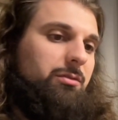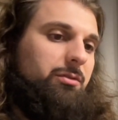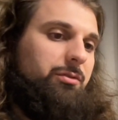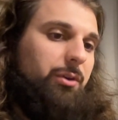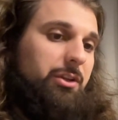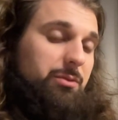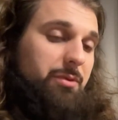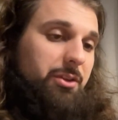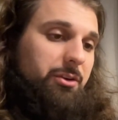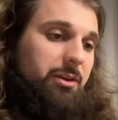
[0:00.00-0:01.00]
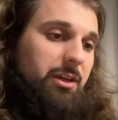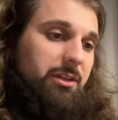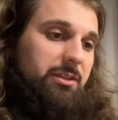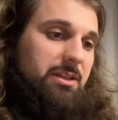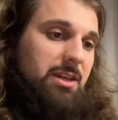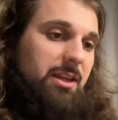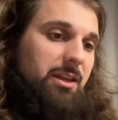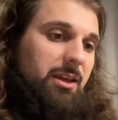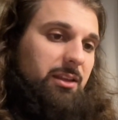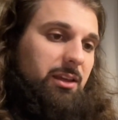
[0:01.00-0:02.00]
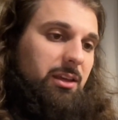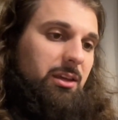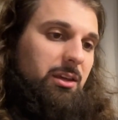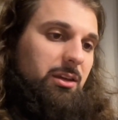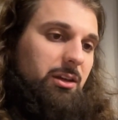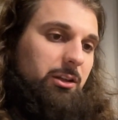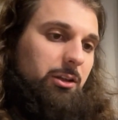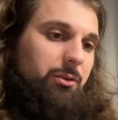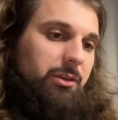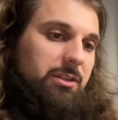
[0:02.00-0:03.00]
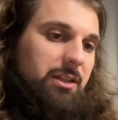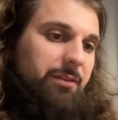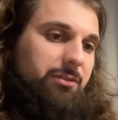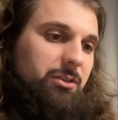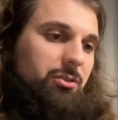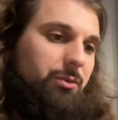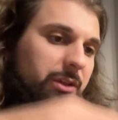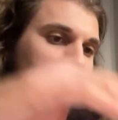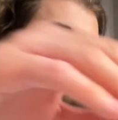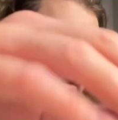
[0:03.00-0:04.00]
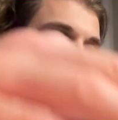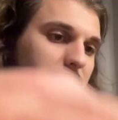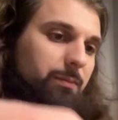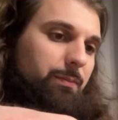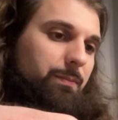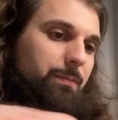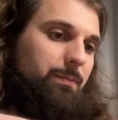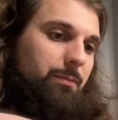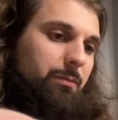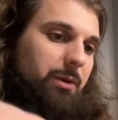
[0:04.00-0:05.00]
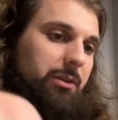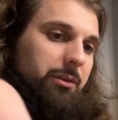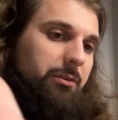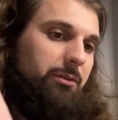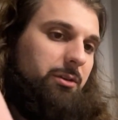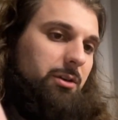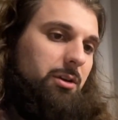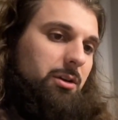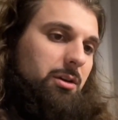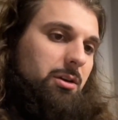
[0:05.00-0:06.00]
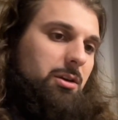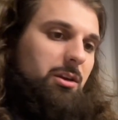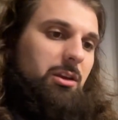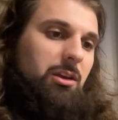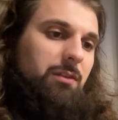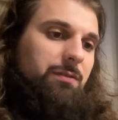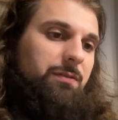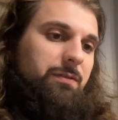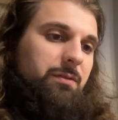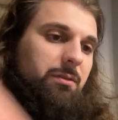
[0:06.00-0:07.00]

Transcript: for his brother is dead, and he alone is left to his mother if